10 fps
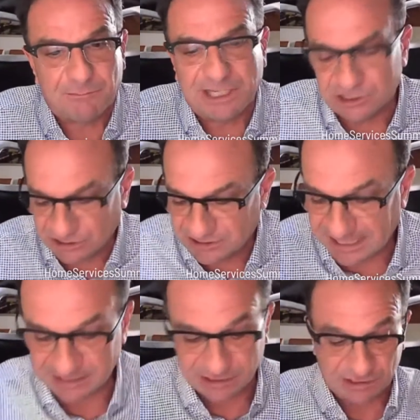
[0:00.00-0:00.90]
but it's
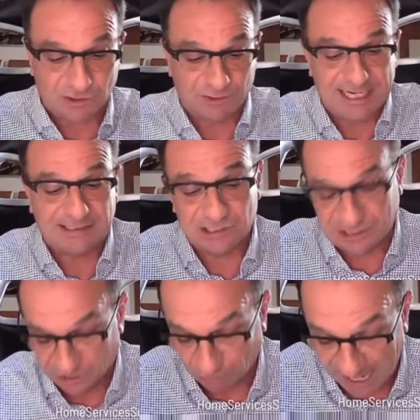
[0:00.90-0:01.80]
intended to create
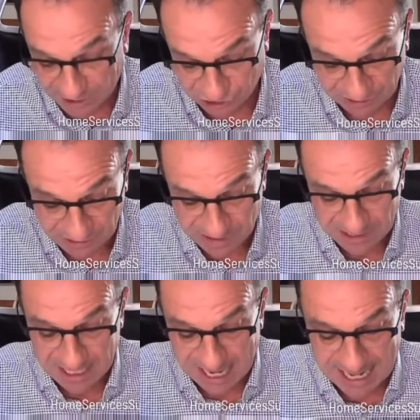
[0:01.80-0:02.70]
this interaction
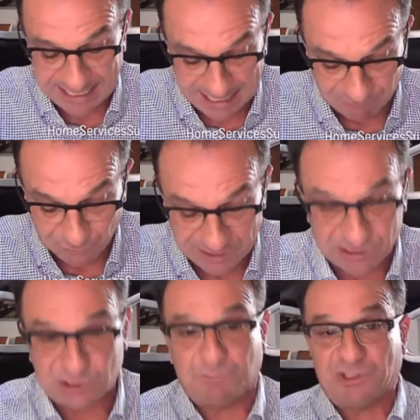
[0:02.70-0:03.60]
at every
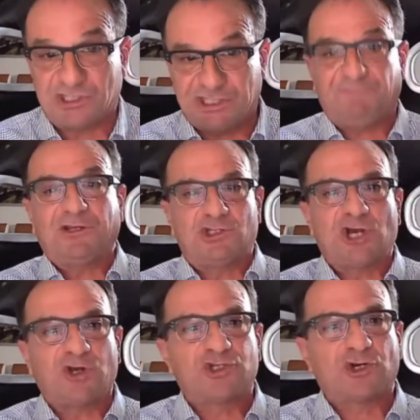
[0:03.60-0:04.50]
specific
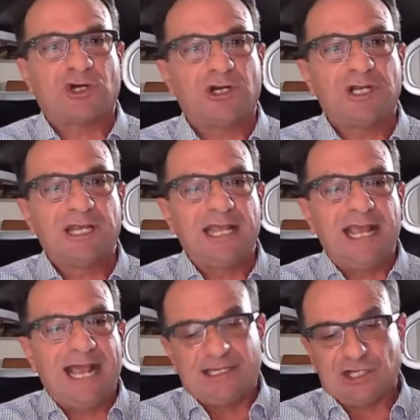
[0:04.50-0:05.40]
juncture
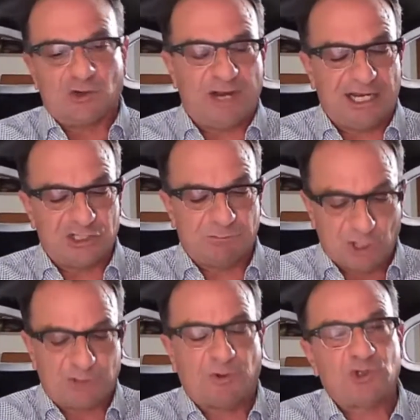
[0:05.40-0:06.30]
and to create as
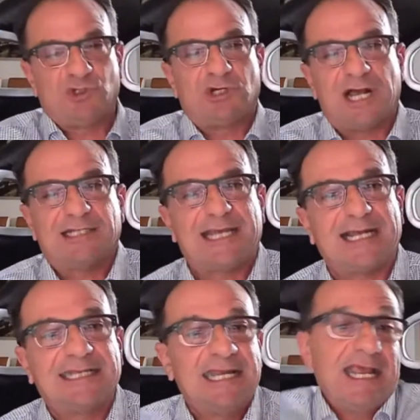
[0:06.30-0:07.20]
much personal
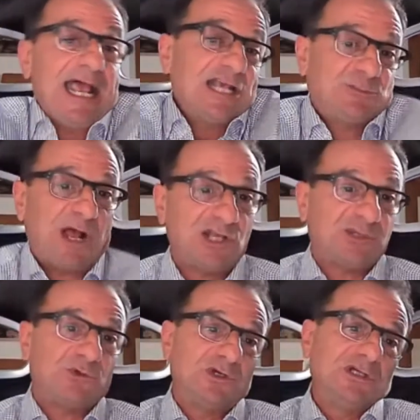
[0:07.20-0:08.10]
contact as
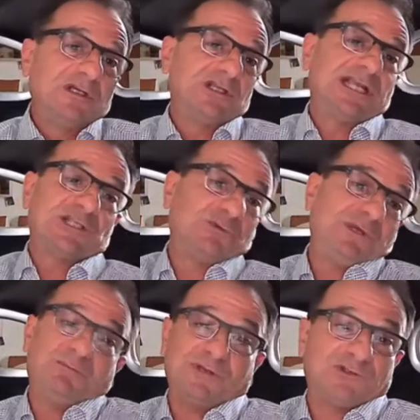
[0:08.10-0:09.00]
possible, because that's what
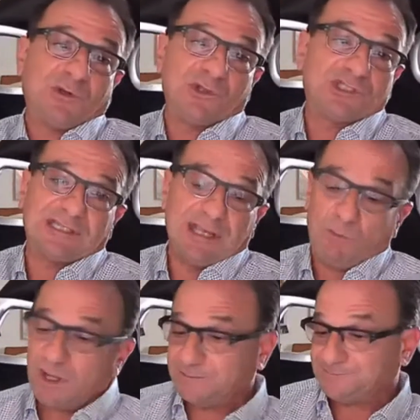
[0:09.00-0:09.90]
people have told us that they
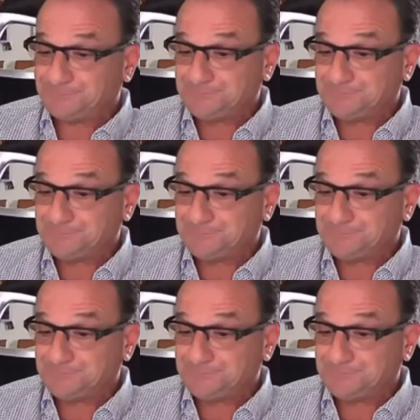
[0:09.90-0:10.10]
want.